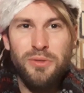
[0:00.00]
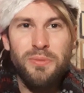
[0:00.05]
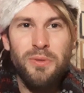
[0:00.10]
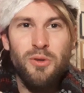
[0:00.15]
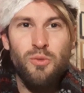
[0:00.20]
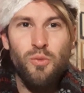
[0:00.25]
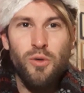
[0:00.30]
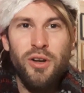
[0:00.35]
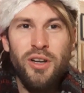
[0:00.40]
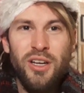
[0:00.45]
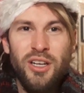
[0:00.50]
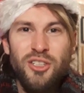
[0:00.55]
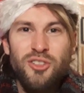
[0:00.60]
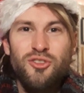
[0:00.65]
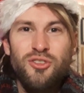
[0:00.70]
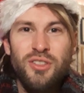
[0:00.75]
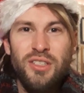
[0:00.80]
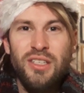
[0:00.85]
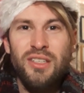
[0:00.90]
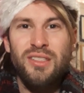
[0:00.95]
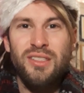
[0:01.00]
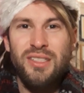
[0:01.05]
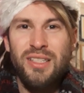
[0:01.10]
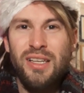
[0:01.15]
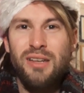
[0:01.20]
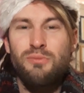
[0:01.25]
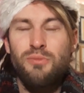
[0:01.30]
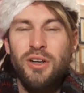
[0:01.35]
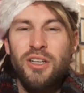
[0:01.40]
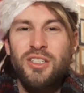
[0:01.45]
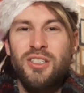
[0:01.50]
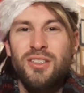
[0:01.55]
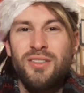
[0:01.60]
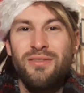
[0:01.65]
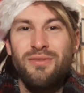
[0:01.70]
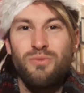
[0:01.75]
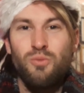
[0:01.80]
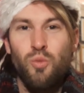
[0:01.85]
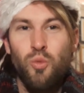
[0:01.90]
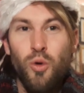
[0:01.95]
to be a 100-year celebration
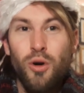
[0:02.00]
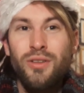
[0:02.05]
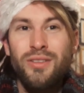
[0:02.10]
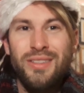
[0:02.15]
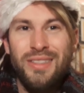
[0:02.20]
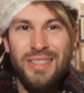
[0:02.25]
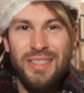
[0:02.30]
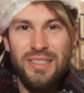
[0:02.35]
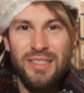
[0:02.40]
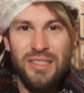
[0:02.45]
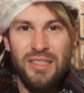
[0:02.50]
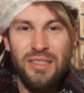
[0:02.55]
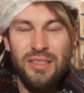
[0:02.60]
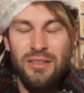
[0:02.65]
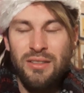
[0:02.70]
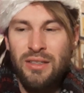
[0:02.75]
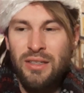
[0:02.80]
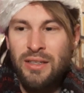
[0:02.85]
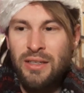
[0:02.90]
of Walt Disney.